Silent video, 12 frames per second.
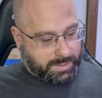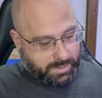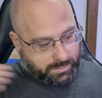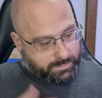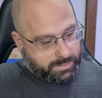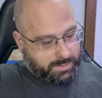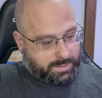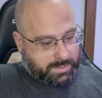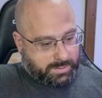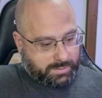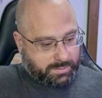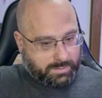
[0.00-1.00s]
out and
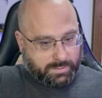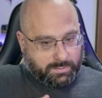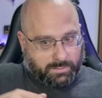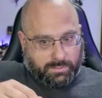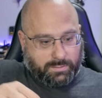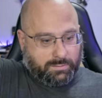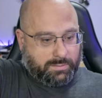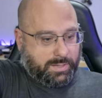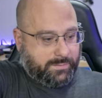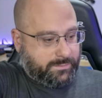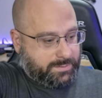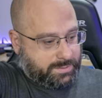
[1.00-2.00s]
on the
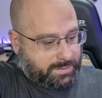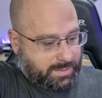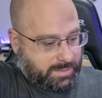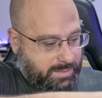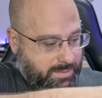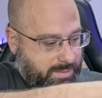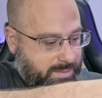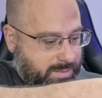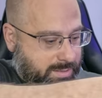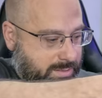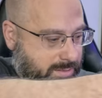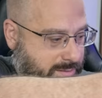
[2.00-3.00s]
left side,
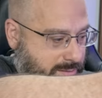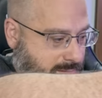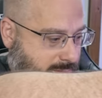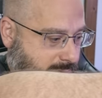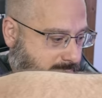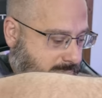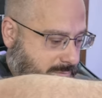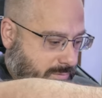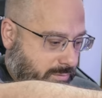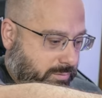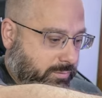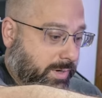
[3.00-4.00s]

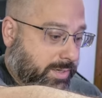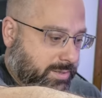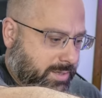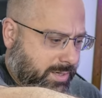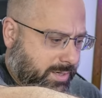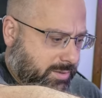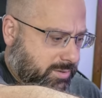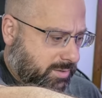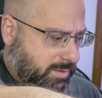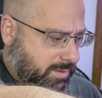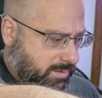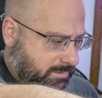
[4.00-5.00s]
or the right side
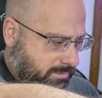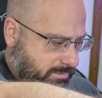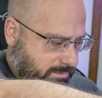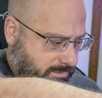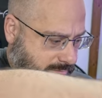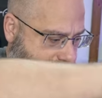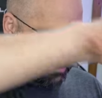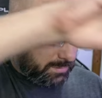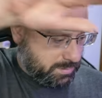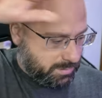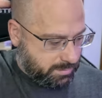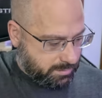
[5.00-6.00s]
actually,
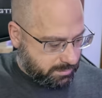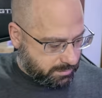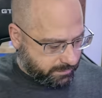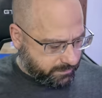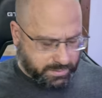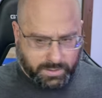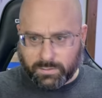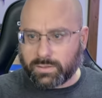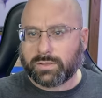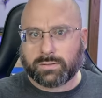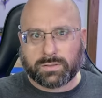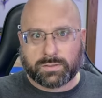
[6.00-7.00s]
left side,
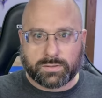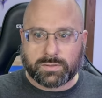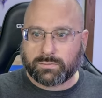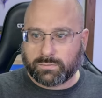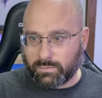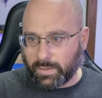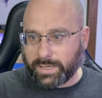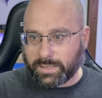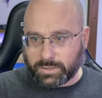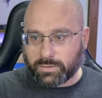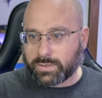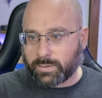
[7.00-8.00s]
like it
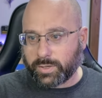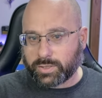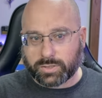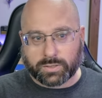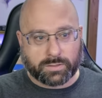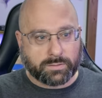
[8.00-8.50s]
shows in the picture.